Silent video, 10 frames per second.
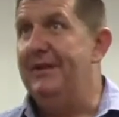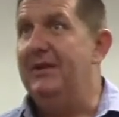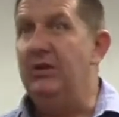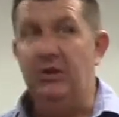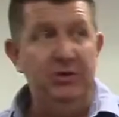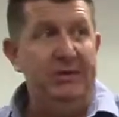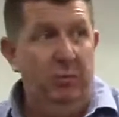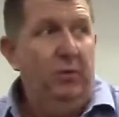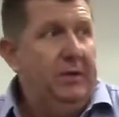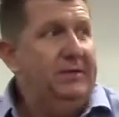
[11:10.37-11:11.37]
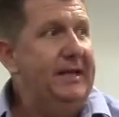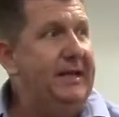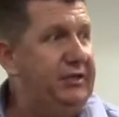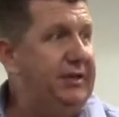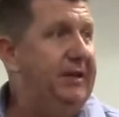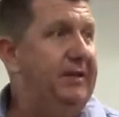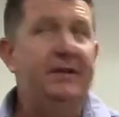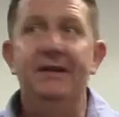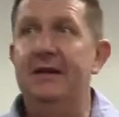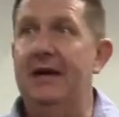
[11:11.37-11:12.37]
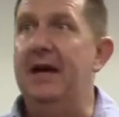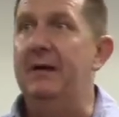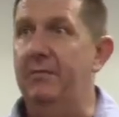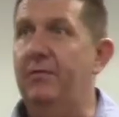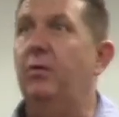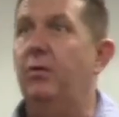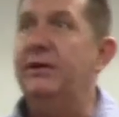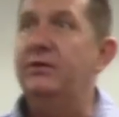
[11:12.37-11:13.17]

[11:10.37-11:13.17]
you use up all those energy for all these